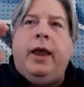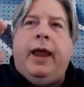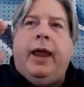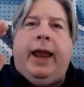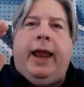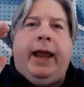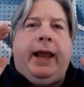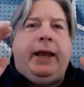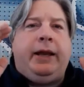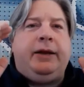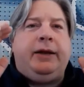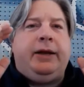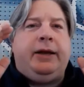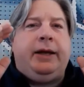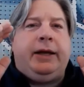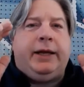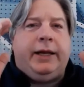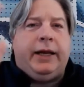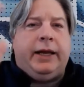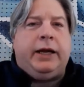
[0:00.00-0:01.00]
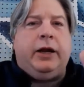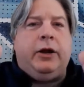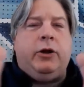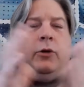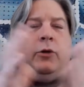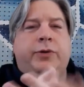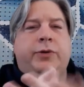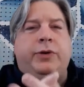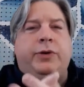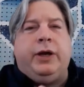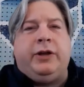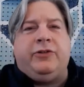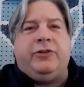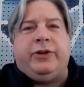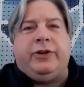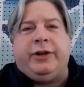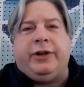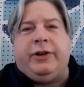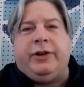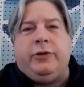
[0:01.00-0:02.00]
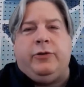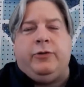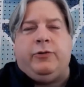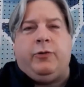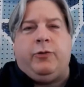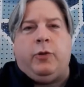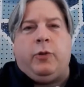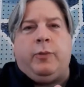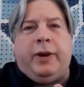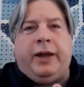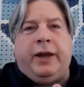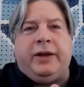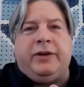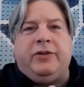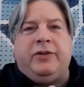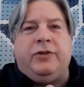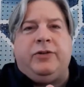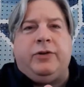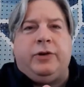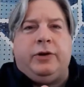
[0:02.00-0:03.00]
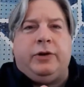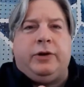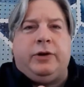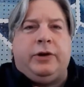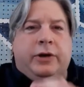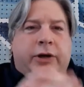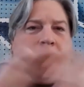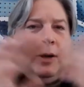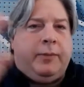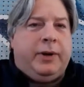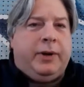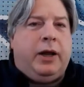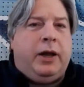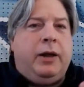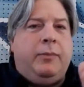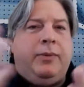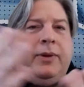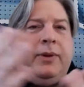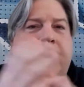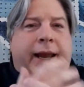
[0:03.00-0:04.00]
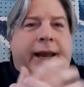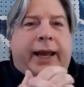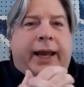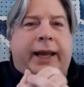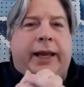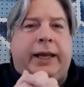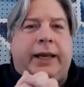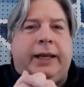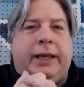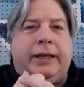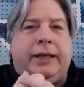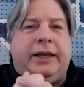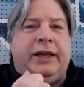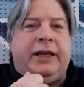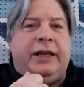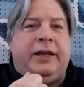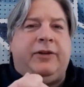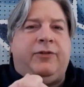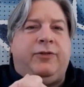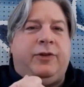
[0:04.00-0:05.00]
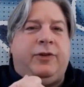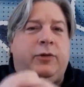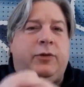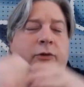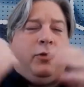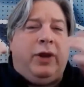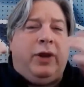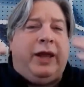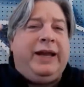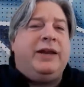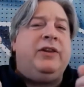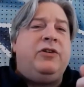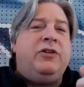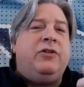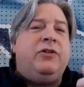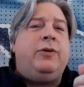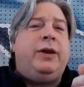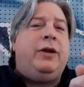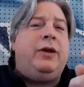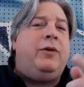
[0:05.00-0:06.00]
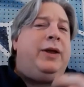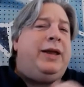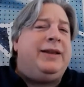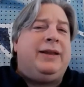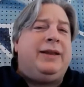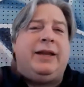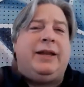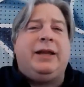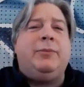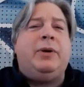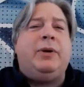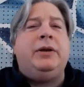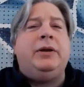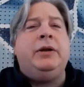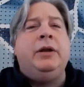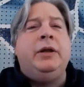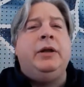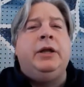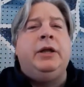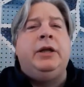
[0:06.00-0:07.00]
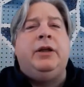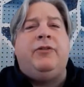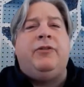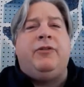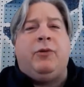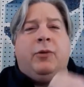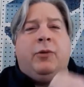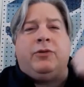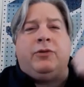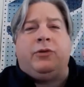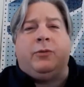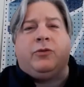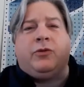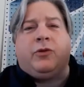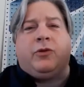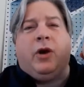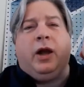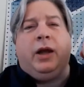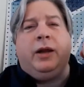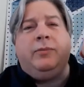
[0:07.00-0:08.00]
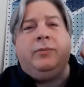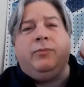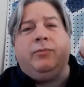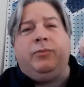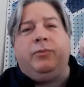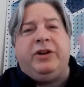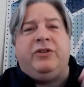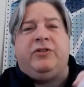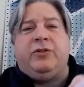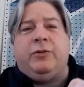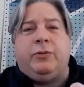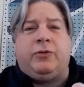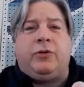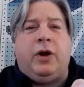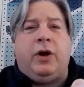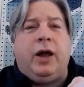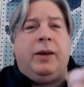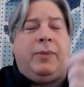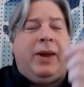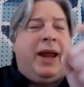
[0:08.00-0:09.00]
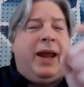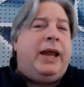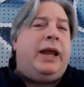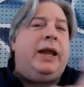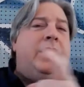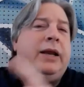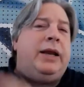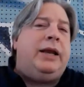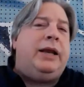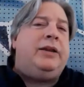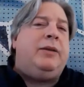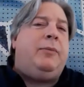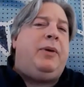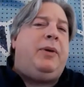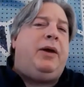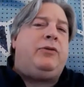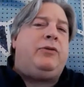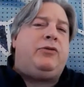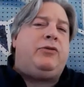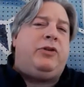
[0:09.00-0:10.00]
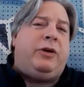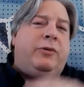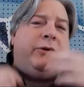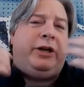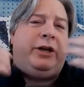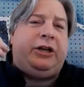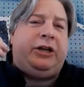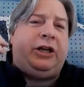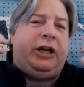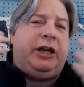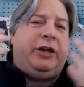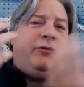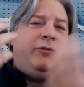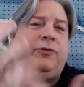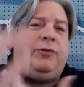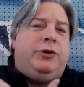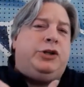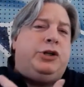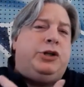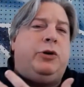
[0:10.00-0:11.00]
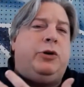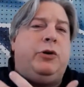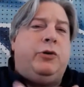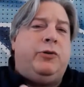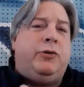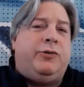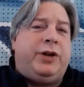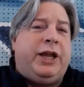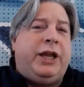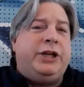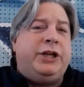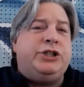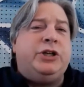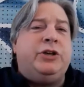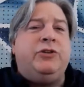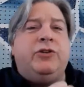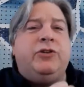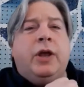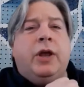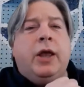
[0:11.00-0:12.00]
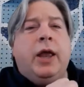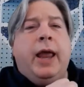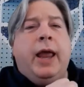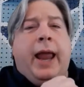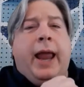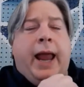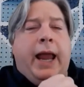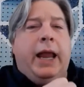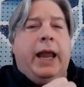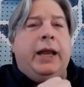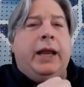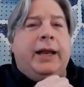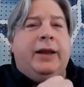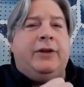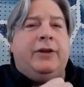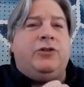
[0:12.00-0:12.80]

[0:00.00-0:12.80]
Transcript: And again, I hope you guys like the new format coming up. And if you like this video, hit the like button. If you want to subscribe, please subscribe and hit the bell so that way you can get future notifications. And as